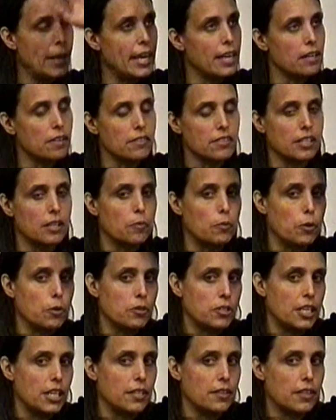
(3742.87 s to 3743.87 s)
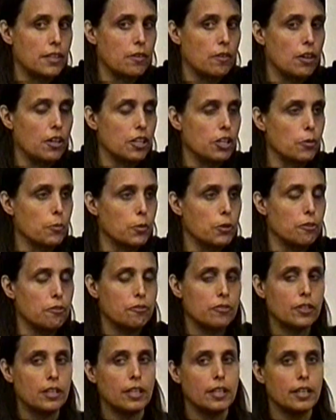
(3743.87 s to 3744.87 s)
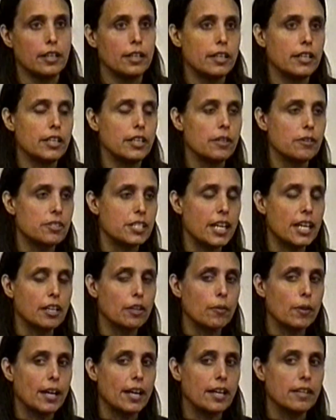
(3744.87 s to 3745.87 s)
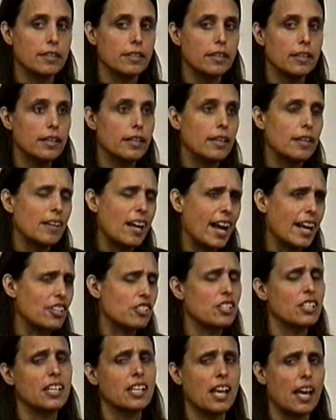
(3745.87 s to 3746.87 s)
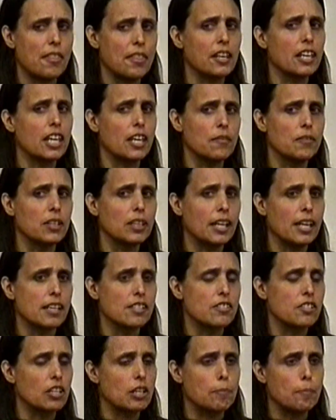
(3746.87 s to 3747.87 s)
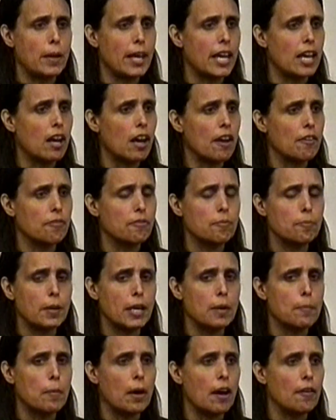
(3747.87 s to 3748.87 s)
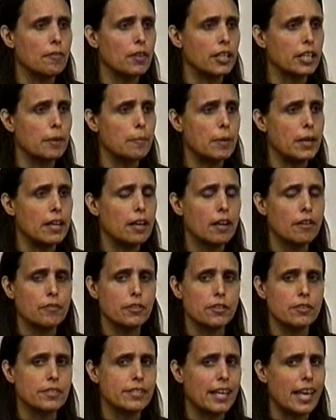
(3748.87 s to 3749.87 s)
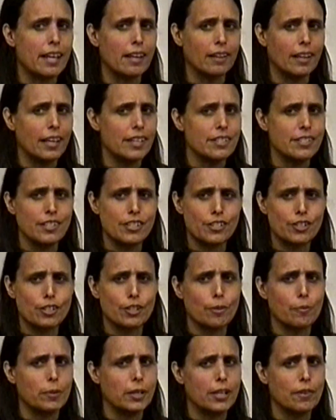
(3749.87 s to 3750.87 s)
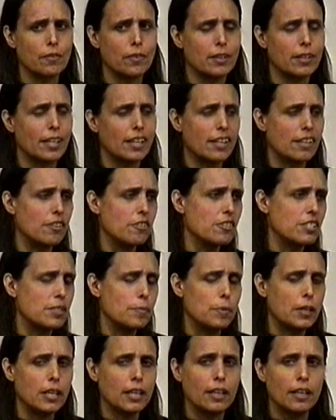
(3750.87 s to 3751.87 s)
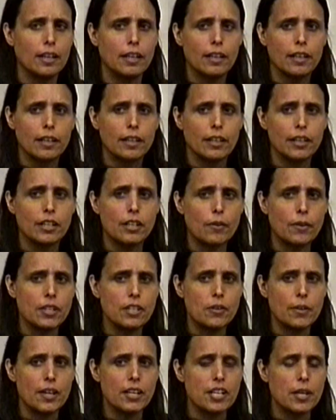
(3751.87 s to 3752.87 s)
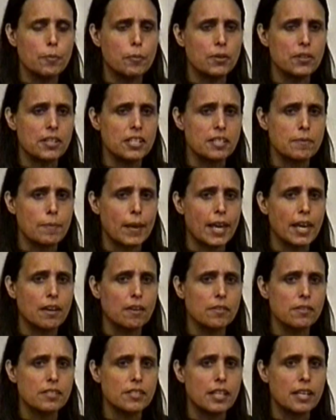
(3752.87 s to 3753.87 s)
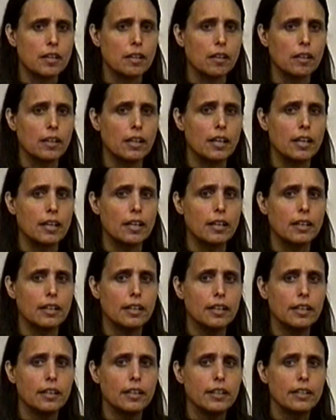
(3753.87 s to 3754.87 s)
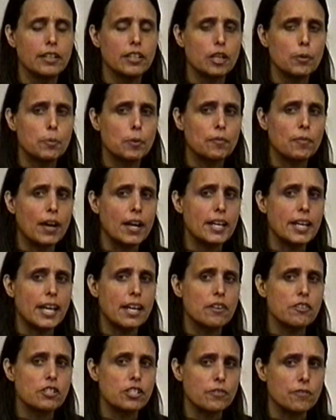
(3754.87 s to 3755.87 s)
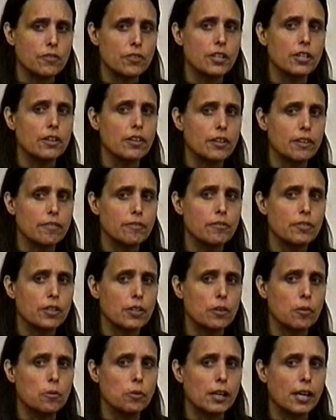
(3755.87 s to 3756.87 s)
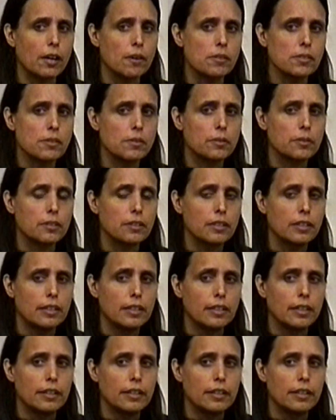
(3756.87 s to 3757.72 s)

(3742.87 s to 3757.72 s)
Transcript: Panels that rotate that are on your roof you know, 10 grand, actually, I think even less. You could pay off, pay them off like you pay off your satellite dish or whatever that used to be, you know, and you end up with these panels that'll, uh, you know, provide energy for your for your own household.